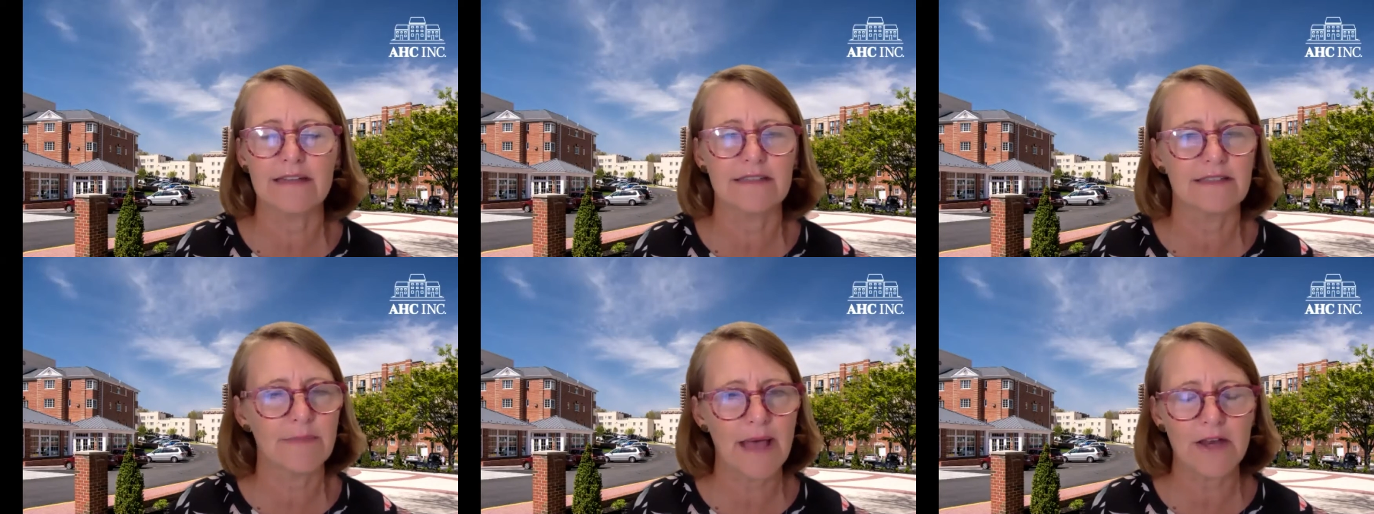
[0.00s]

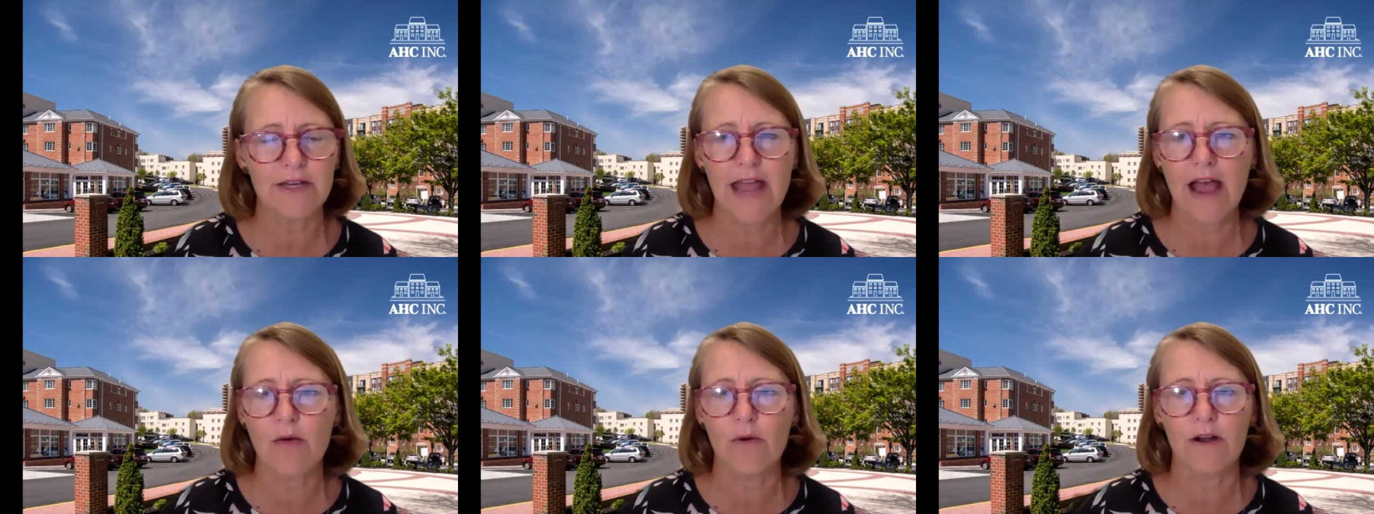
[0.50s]
It's about an
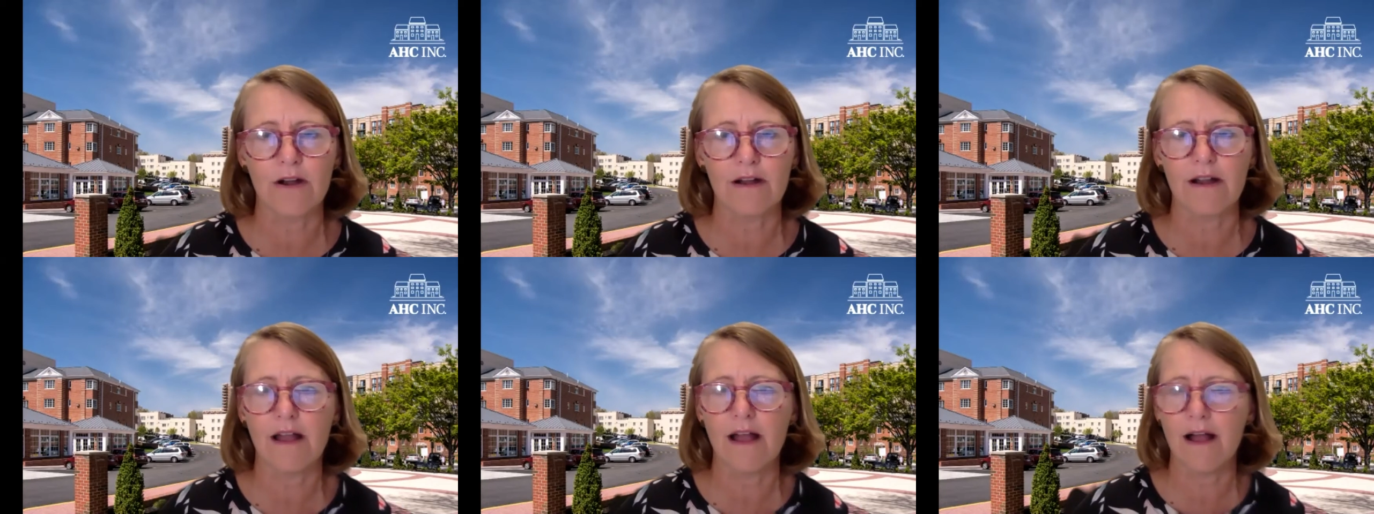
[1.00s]

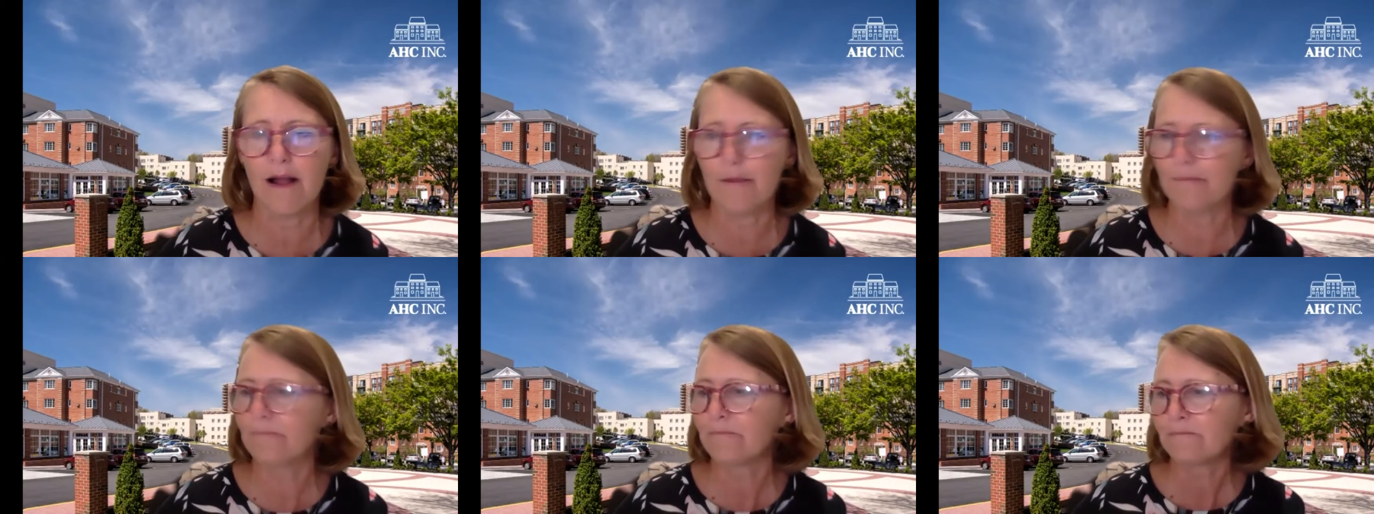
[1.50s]
hour
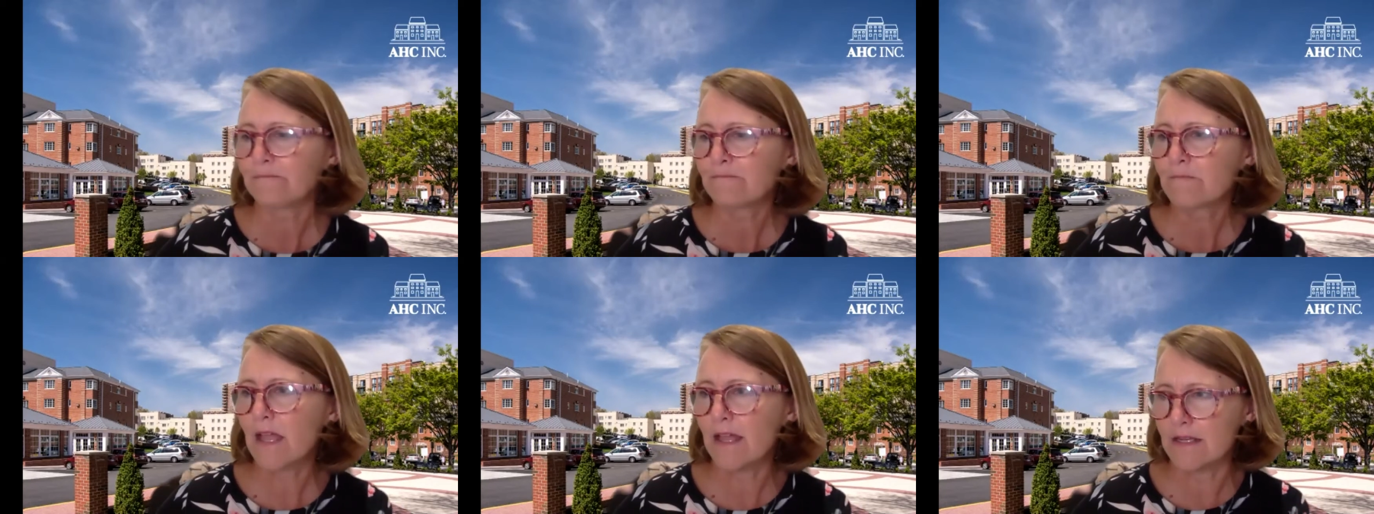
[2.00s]
and
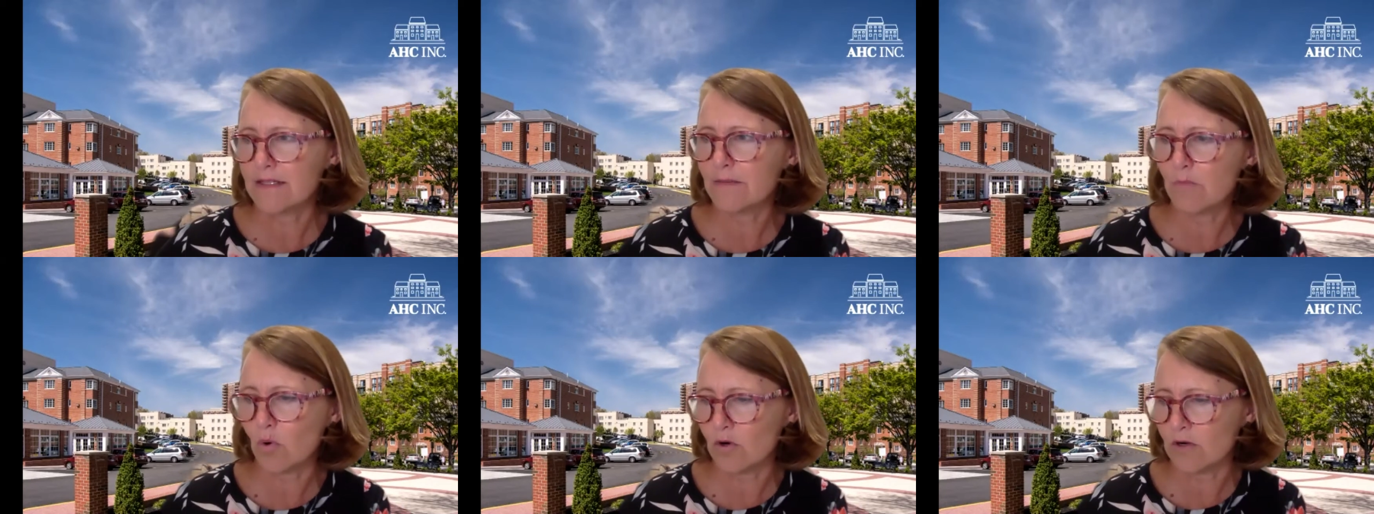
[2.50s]
it's
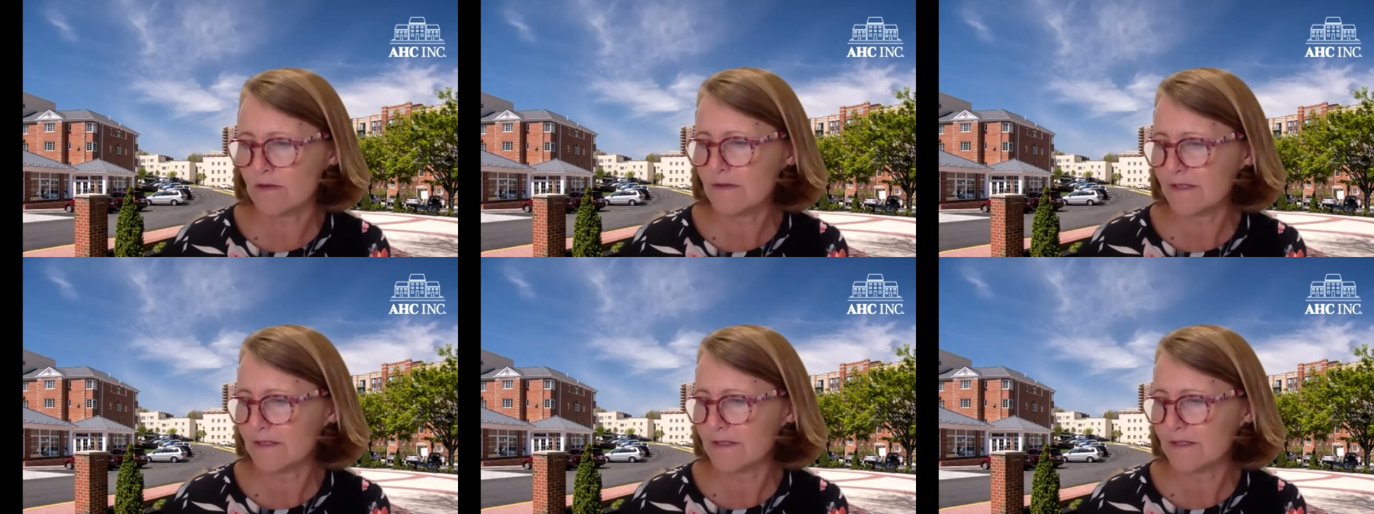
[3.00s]
important.